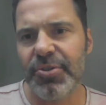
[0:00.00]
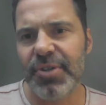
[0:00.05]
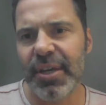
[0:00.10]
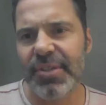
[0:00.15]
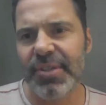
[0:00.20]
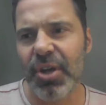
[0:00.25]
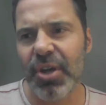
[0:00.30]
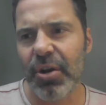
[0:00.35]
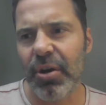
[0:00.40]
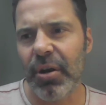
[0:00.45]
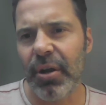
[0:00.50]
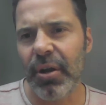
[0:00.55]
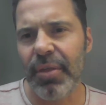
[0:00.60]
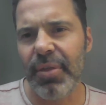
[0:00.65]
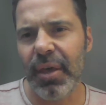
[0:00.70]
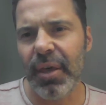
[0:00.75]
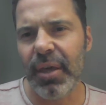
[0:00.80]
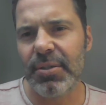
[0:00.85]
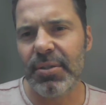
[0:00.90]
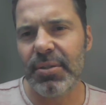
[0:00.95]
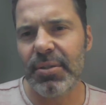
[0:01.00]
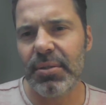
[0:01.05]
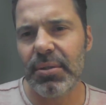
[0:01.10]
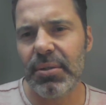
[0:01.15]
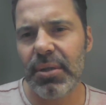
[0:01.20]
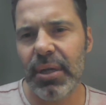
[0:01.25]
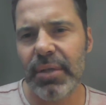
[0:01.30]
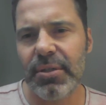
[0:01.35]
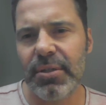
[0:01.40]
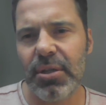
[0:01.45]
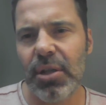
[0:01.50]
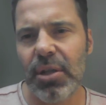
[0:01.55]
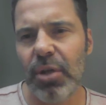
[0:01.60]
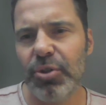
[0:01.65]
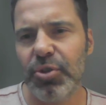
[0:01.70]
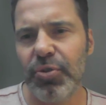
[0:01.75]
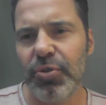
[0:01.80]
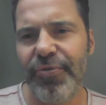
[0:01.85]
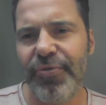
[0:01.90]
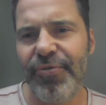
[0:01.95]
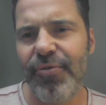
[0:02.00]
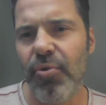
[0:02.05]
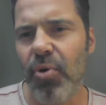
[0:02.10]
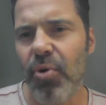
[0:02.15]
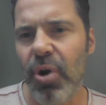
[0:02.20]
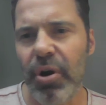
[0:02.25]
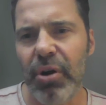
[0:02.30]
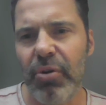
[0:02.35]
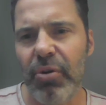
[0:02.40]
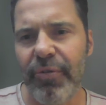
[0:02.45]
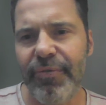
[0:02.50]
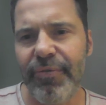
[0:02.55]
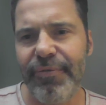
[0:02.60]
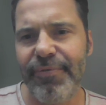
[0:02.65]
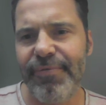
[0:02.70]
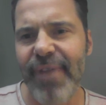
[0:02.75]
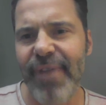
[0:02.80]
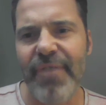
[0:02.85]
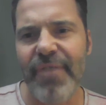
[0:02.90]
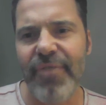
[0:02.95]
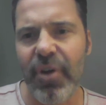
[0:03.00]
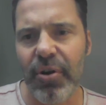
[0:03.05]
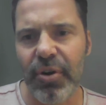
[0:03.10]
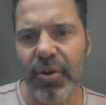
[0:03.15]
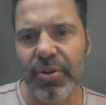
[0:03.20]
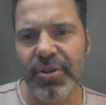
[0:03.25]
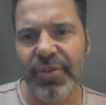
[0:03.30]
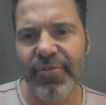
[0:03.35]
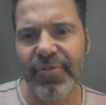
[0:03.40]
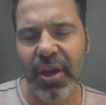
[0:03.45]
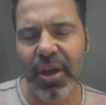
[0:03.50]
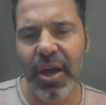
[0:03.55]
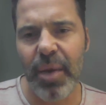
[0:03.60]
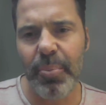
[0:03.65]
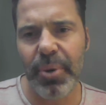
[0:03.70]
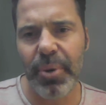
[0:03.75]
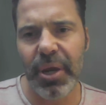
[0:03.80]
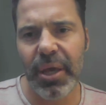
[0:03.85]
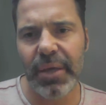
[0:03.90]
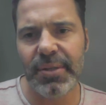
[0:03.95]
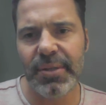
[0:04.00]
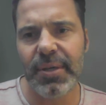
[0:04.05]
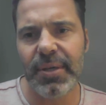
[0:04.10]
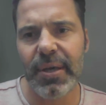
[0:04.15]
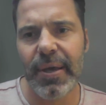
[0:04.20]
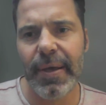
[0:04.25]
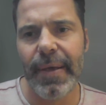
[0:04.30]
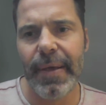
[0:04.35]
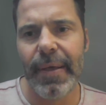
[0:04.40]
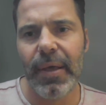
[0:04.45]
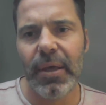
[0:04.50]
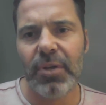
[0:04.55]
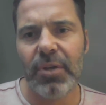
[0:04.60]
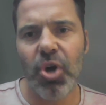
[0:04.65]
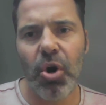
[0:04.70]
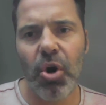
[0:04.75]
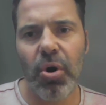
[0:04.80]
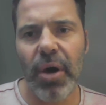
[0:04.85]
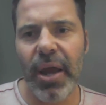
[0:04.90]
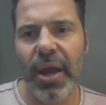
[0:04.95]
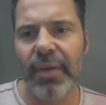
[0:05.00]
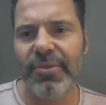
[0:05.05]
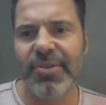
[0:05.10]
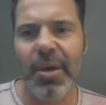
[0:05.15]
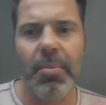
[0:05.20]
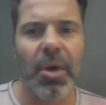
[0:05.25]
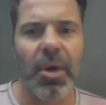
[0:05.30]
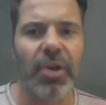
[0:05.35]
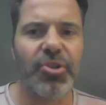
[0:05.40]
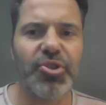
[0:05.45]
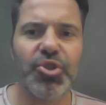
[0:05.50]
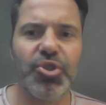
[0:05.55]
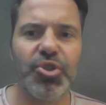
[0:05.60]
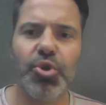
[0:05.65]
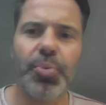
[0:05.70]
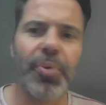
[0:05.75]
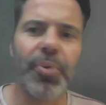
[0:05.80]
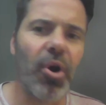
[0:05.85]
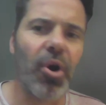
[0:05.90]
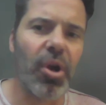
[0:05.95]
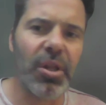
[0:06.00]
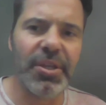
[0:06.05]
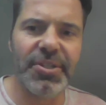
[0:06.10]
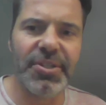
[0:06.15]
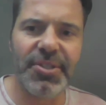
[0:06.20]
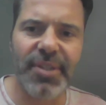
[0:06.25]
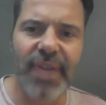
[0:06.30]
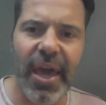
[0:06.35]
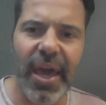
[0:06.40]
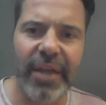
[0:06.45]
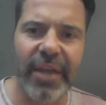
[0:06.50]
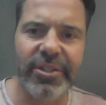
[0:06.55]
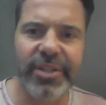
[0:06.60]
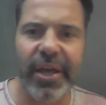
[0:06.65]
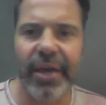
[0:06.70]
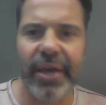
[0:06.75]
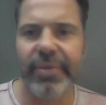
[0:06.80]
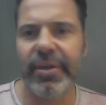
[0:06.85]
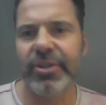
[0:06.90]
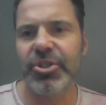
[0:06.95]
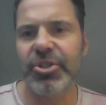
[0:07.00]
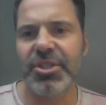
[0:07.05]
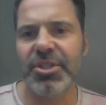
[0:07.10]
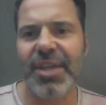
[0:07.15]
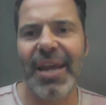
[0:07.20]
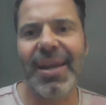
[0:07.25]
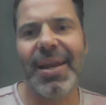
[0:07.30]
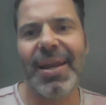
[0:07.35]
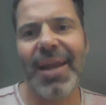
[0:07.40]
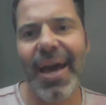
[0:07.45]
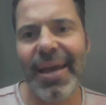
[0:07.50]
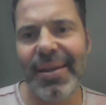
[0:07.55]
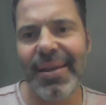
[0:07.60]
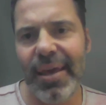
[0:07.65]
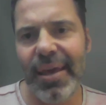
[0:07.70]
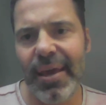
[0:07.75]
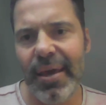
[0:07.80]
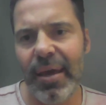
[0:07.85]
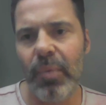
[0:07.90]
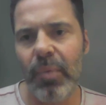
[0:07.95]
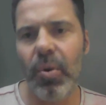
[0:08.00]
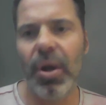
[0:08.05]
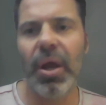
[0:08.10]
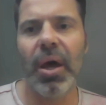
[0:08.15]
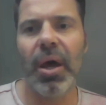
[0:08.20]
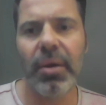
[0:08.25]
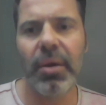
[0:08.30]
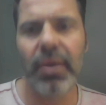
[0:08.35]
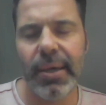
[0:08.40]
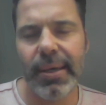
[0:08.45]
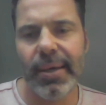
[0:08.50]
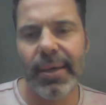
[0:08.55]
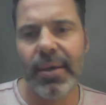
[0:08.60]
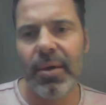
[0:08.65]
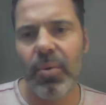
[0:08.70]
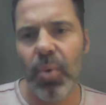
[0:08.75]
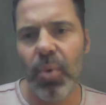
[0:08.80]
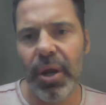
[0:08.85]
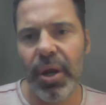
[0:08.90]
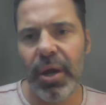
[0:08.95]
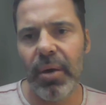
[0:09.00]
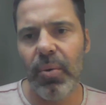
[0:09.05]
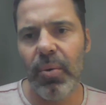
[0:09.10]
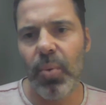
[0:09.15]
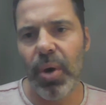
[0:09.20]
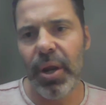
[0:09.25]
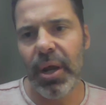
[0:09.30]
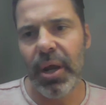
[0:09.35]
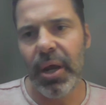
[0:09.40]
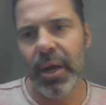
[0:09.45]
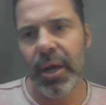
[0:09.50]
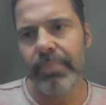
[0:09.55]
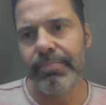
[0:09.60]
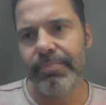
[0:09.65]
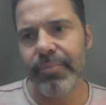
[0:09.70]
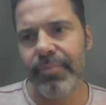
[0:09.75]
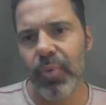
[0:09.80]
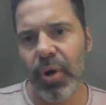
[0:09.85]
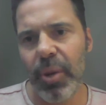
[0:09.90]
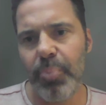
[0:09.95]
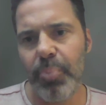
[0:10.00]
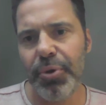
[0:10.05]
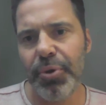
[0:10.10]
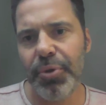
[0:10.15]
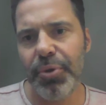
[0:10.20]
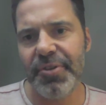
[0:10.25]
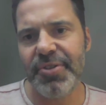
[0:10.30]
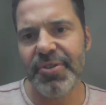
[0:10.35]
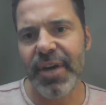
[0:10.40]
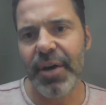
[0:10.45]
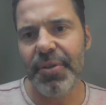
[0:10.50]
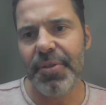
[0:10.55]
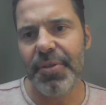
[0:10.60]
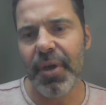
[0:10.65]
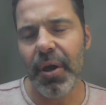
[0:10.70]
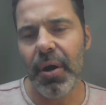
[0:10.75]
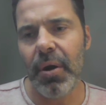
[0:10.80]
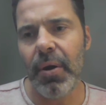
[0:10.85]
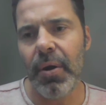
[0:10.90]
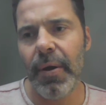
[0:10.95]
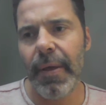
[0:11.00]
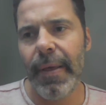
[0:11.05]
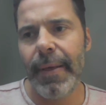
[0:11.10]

600, I think it's close to 400 or 500 different companies. So, and some are super early stage, like they just had an idea and wanna put this out there.